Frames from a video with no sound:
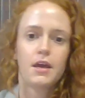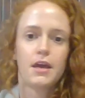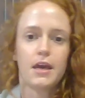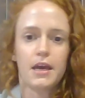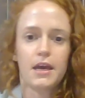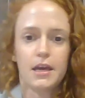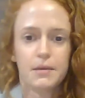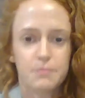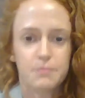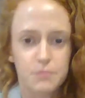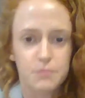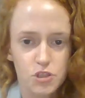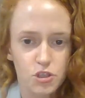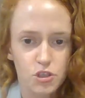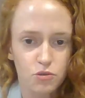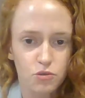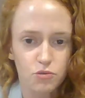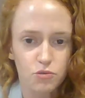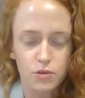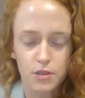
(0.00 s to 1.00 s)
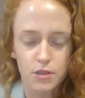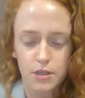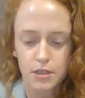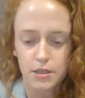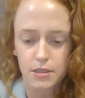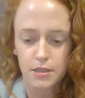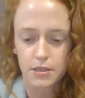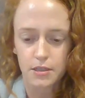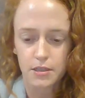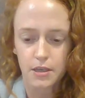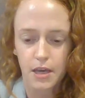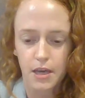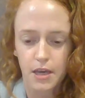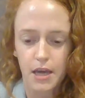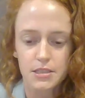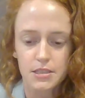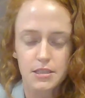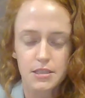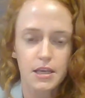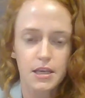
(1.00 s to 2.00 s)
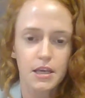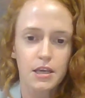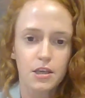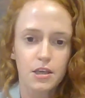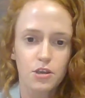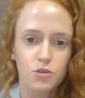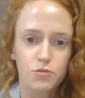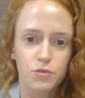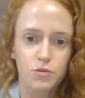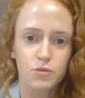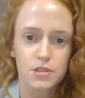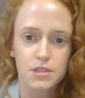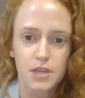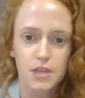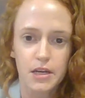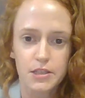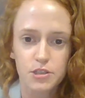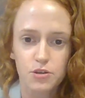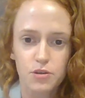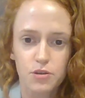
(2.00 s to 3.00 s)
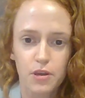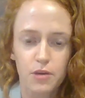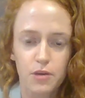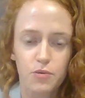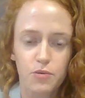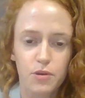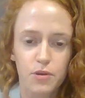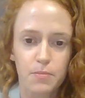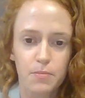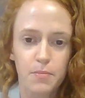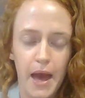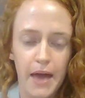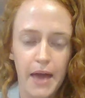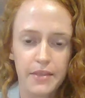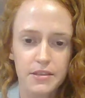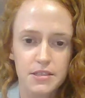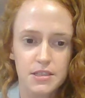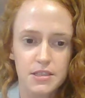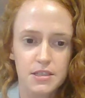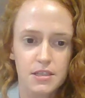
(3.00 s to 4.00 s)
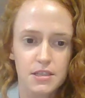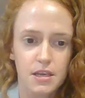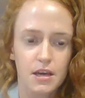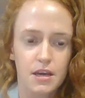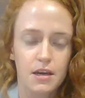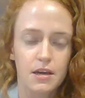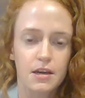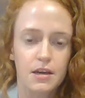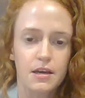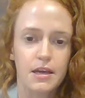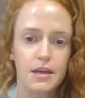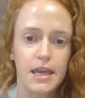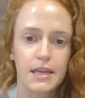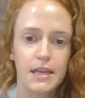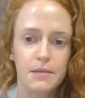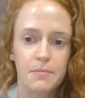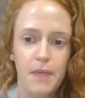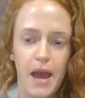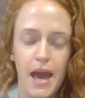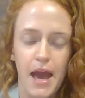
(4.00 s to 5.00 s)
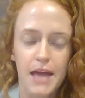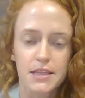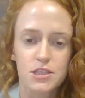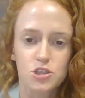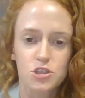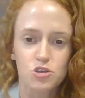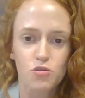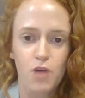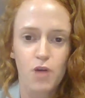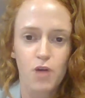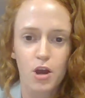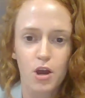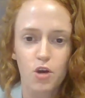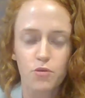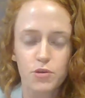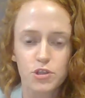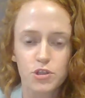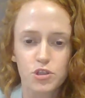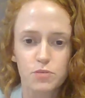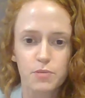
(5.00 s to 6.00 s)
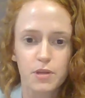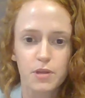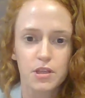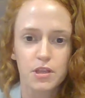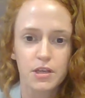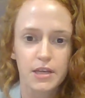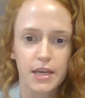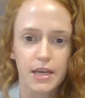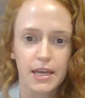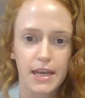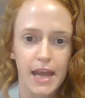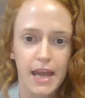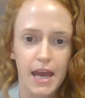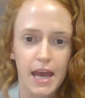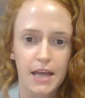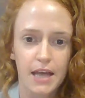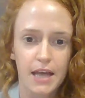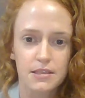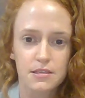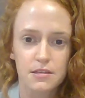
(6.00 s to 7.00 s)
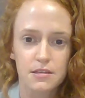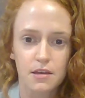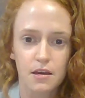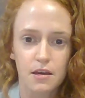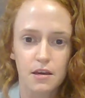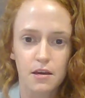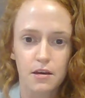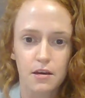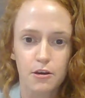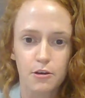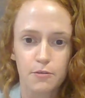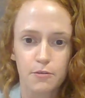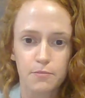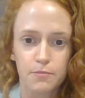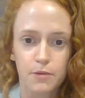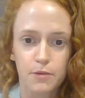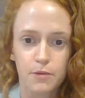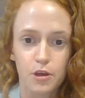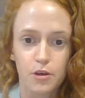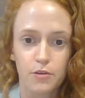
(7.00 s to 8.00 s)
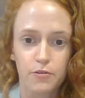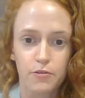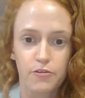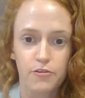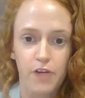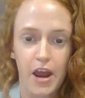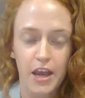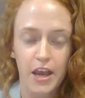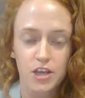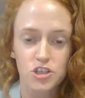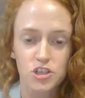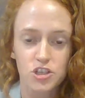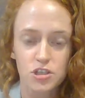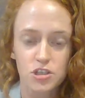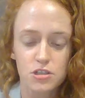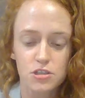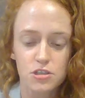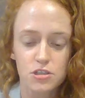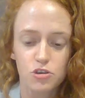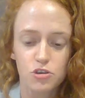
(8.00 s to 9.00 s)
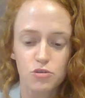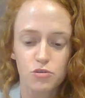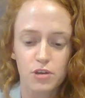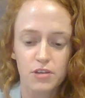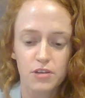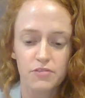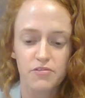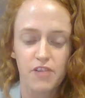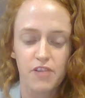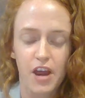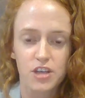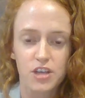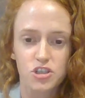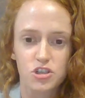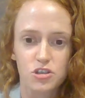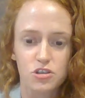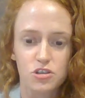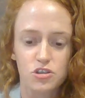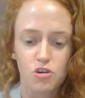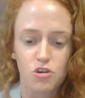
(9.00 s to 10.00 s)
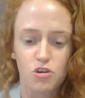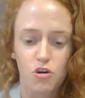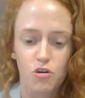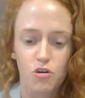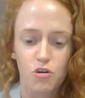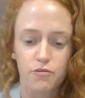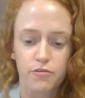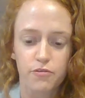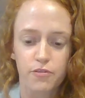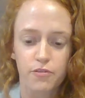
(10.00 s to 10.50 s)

Guys, today you will start your day with maths. In maths, you are going to be looking at fractions, unit fractions of